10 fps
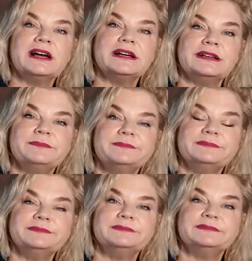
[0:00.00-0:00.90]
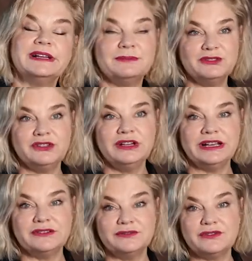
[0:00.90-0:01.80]
Hi, I'm
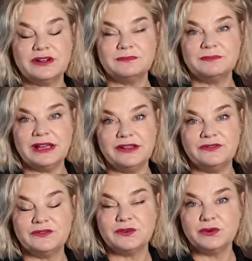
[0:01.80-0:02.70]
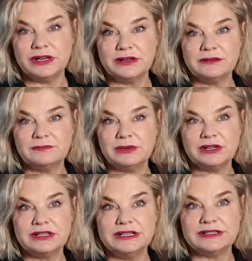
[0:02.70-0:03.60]
Julia from Aephoria
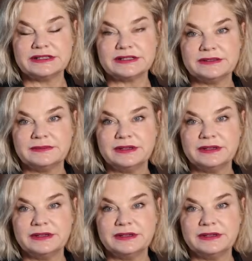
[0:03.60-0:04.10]
Partners.